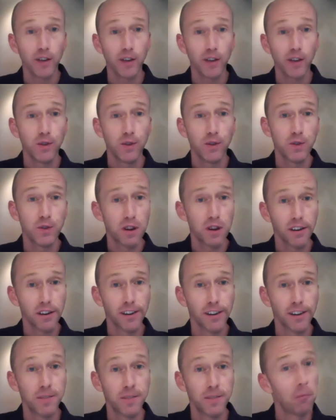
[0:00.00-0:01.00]
to work?
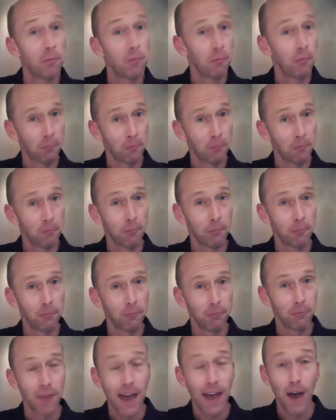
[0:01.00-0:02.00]

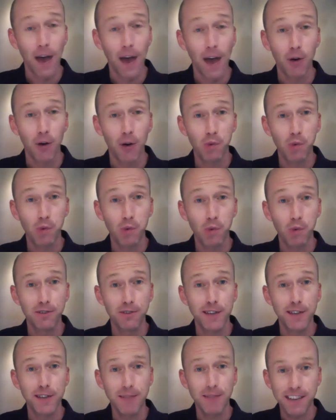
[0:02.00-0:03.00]
How appropriate for the
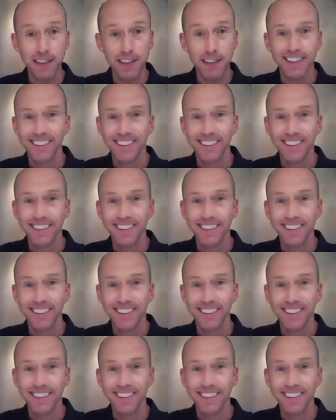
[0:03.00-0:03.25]
topic.